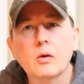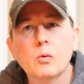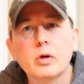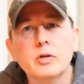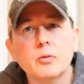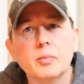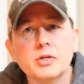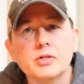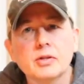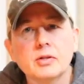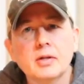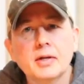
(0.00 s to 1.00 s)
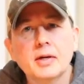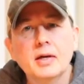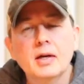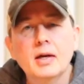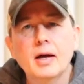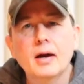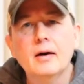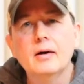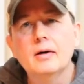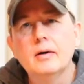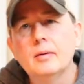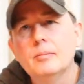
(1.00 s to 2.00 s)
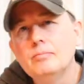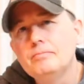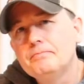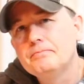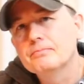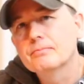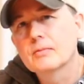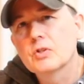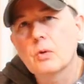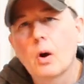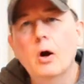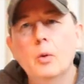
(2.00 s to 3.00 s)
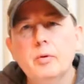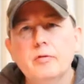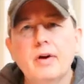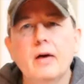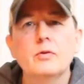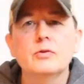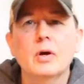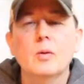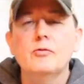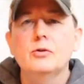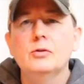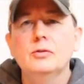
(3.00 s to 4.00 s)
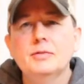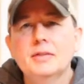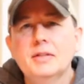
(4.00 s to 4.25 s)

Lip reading: of wanted to mention. So I hope you found this helpful,